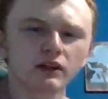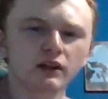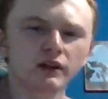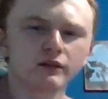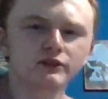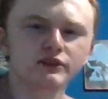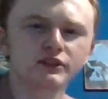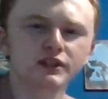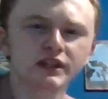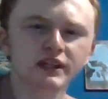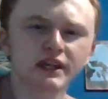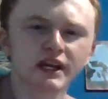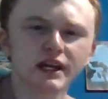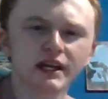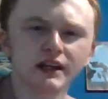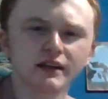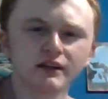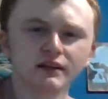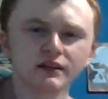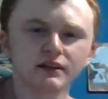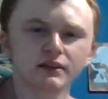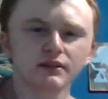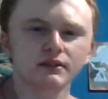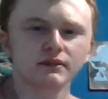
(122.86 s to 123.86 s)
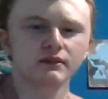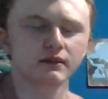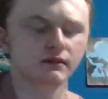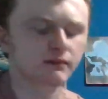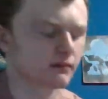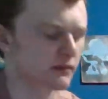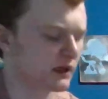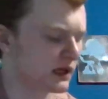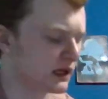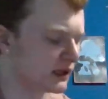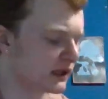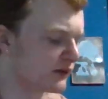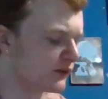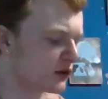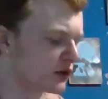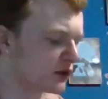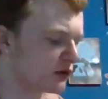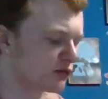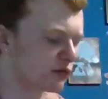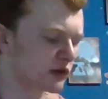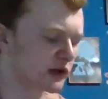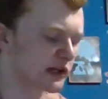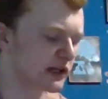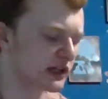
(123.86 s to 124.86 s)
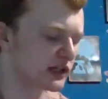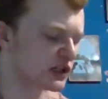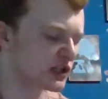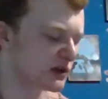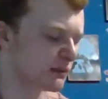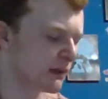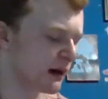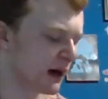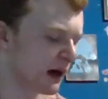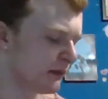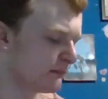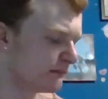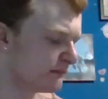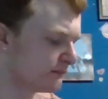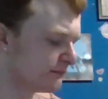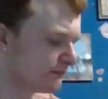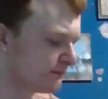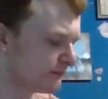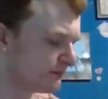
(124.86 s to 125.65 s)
close to the end. I'd love a good Rikishi pop.